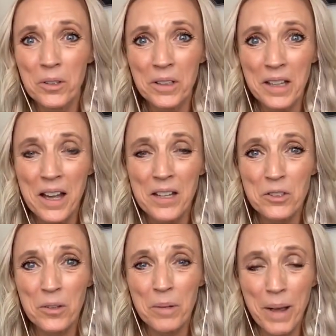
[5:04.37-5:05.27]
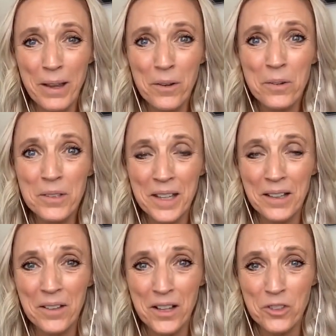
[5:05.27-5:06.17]
early on doing my own
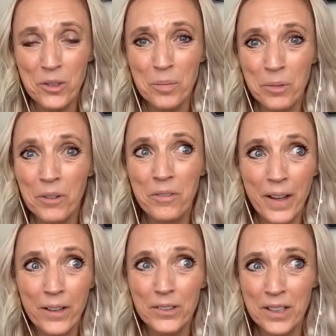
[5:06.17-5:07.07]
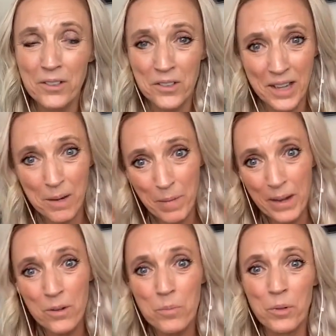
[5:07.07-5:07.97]
psychological profile to understand my
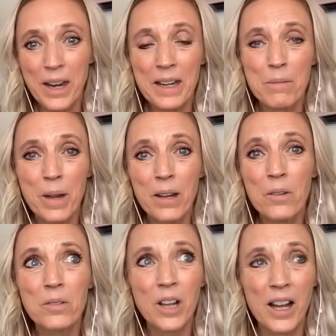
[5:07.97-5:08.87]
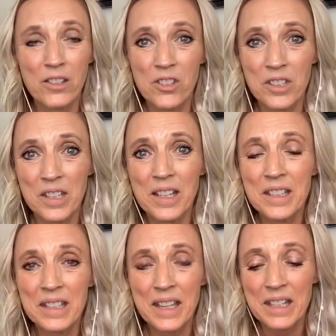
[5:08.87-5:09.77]
own brain and my own consciousness
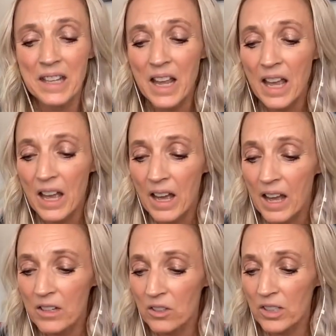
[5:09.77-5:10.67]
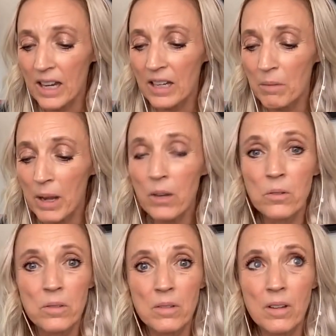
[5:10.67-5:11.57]
and understanding my
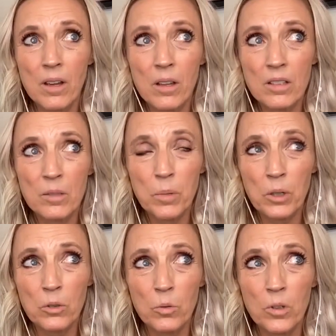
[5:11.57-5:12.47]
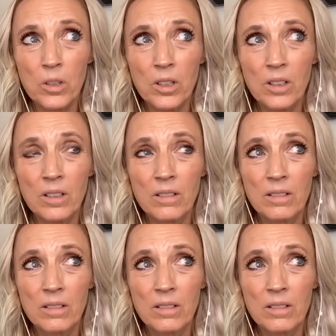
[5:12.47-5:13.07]
own spiritual